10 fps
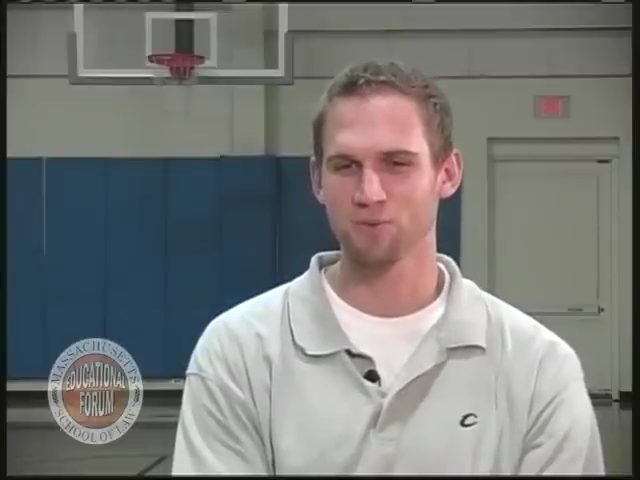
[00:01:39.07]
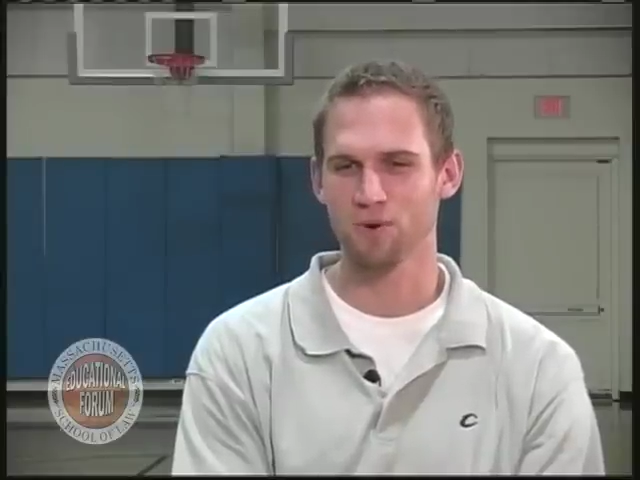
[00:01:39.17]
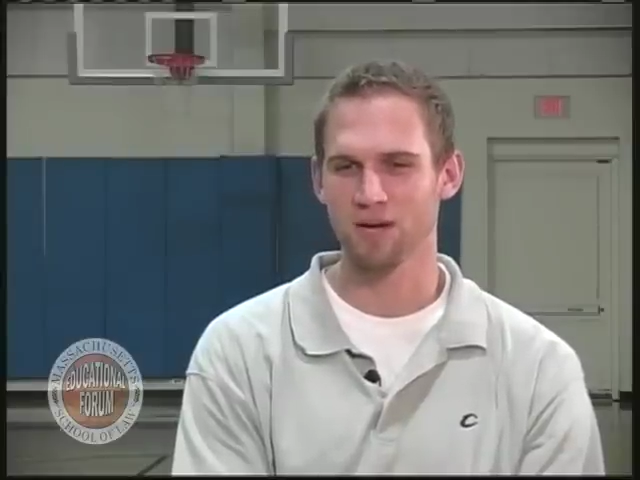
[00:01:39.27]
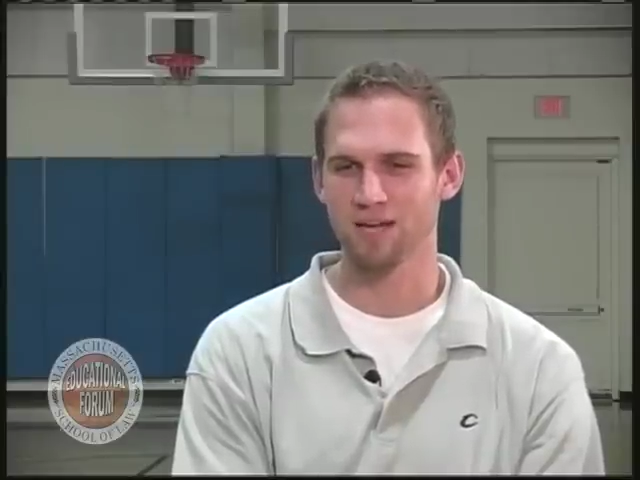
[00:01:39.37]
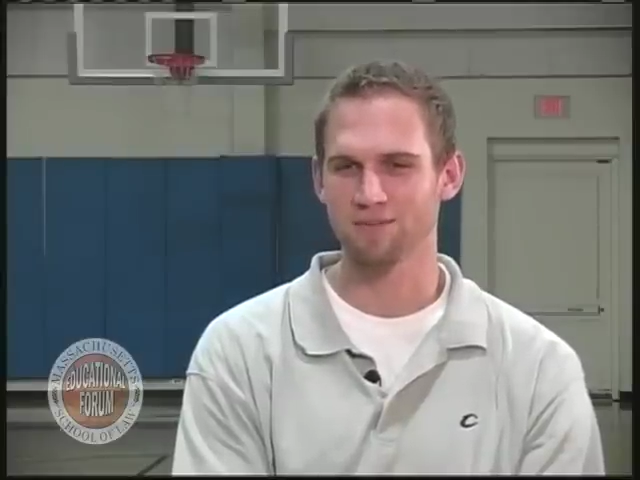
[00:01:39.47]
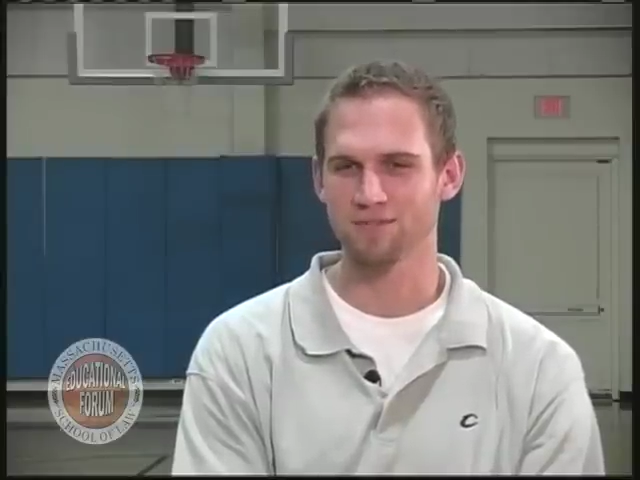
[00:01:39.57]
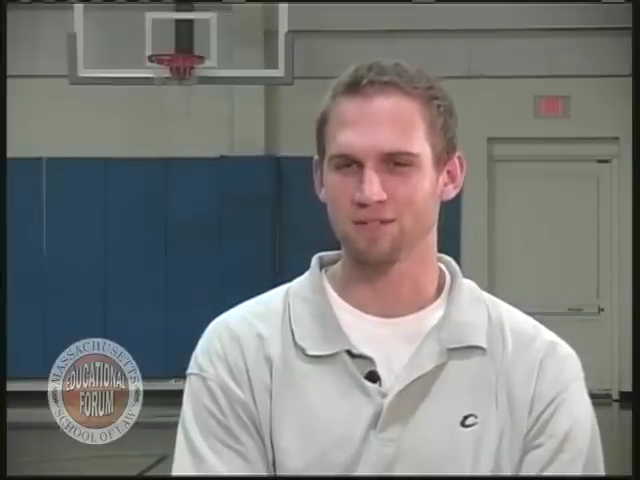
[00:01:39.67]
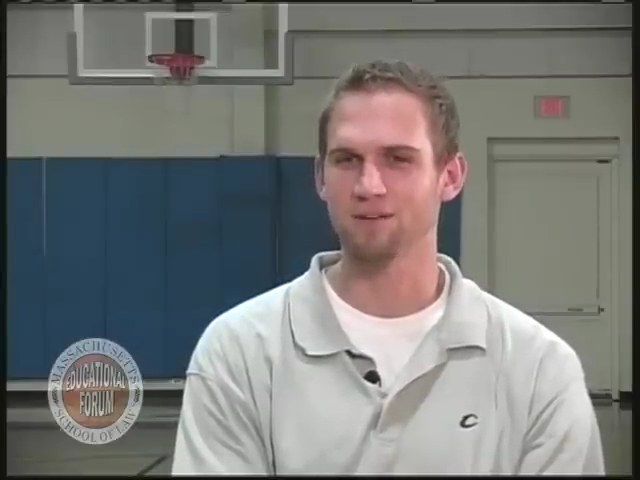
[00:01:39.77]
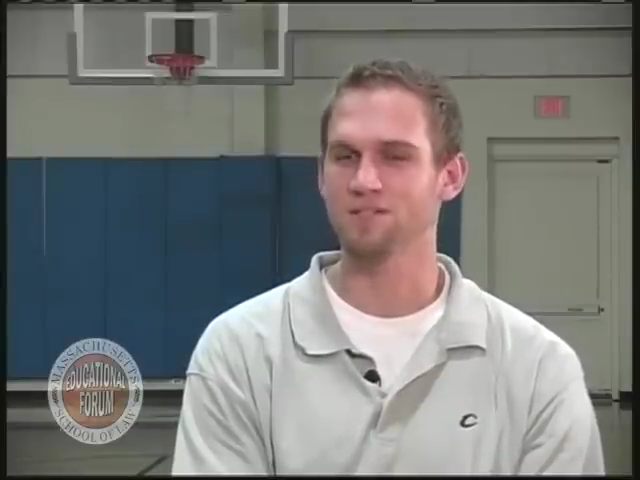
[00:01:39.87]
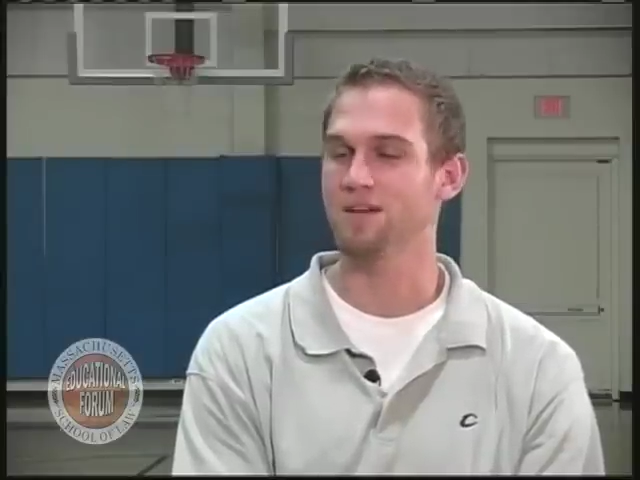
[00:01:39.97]
wives and
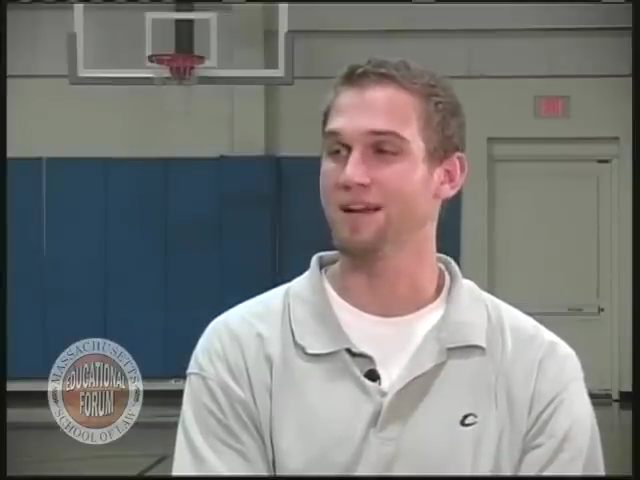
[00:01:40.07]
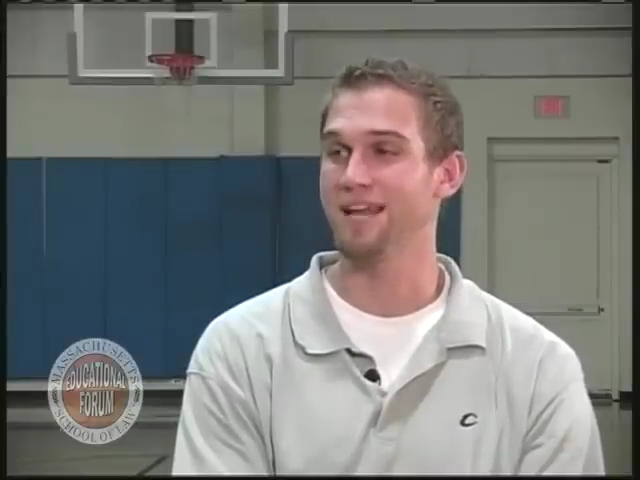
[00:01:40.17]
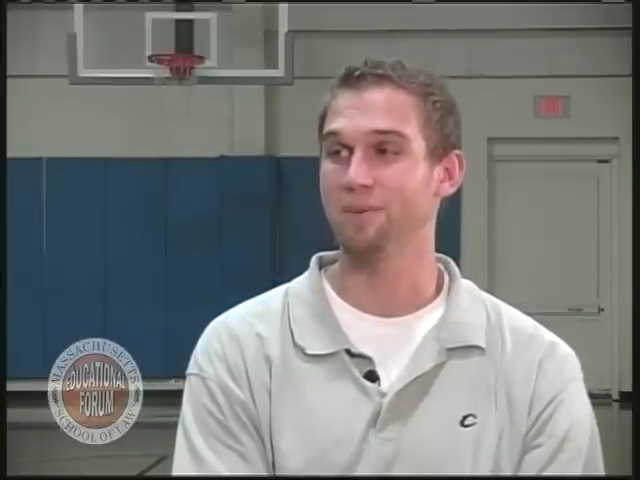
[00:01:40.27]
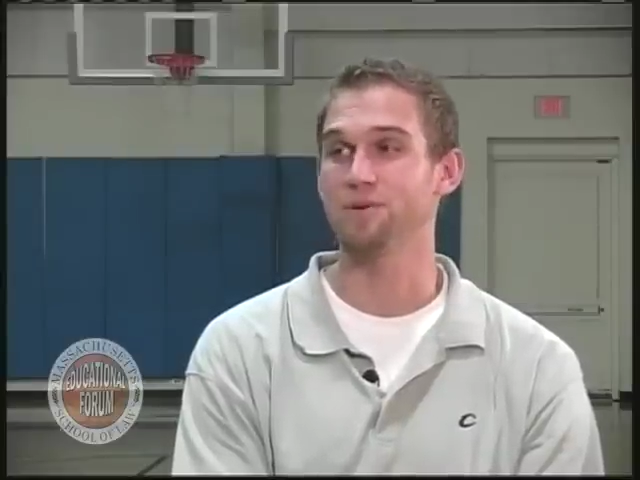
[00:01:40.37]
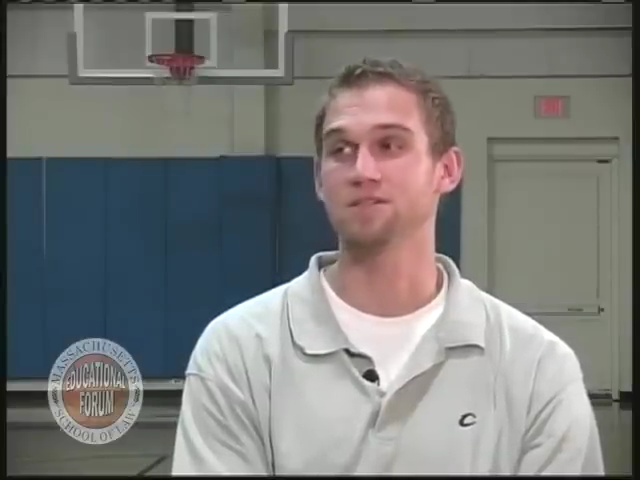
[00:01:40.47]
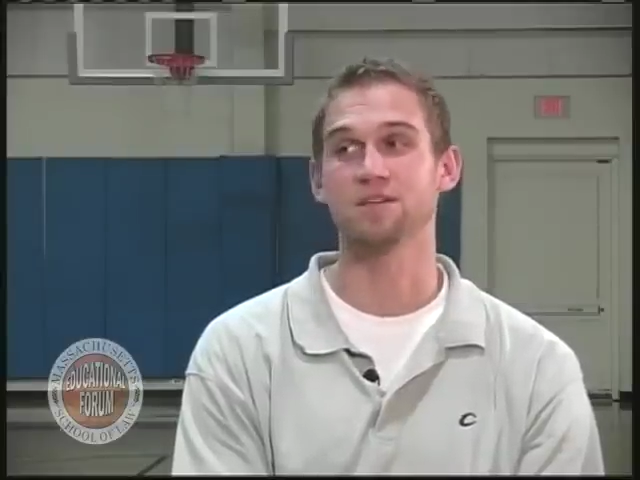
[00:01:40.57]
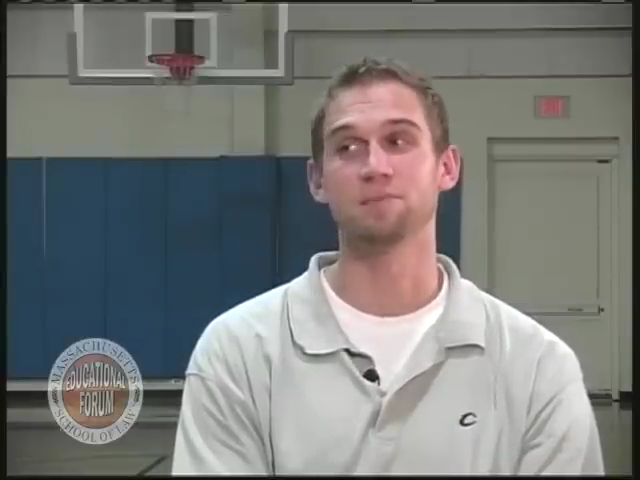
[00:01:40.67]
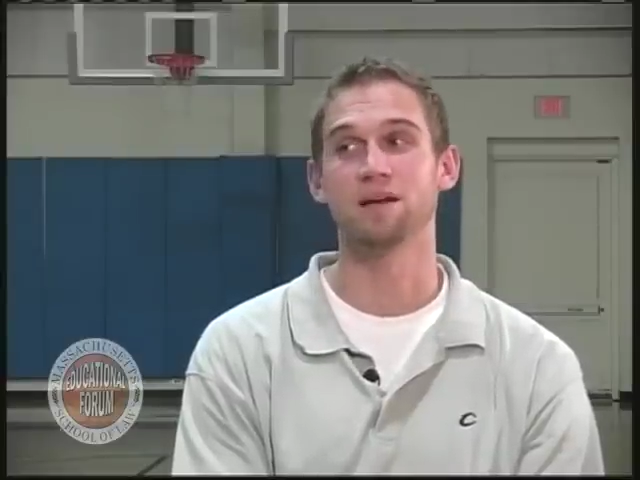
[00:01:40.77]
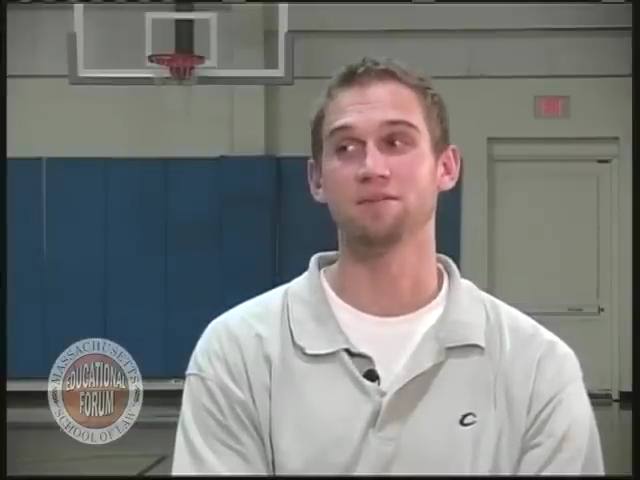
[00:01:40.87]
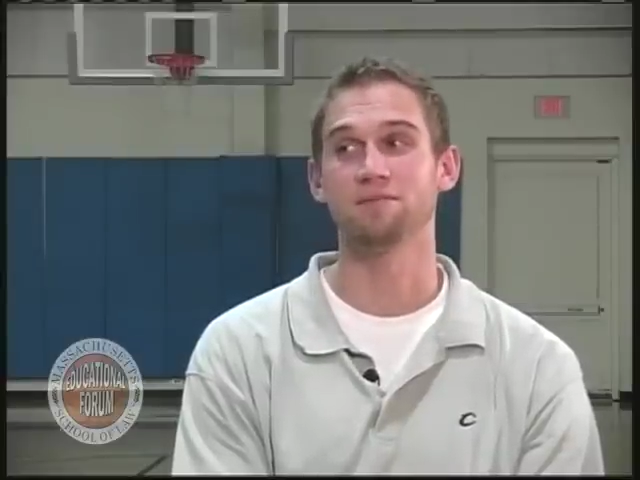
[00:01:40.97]
all the dynamics
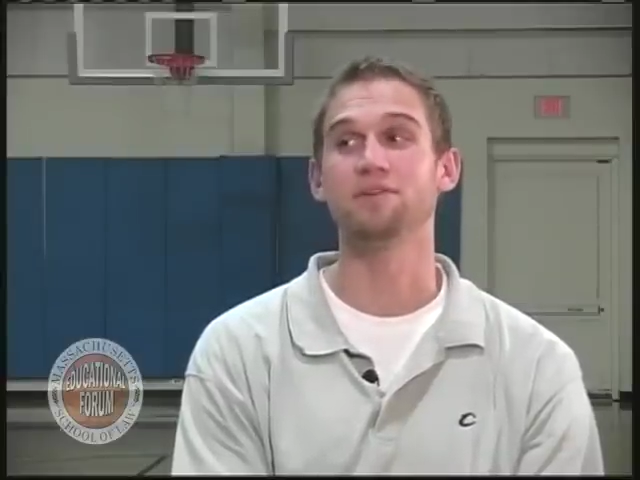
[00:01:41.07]
come out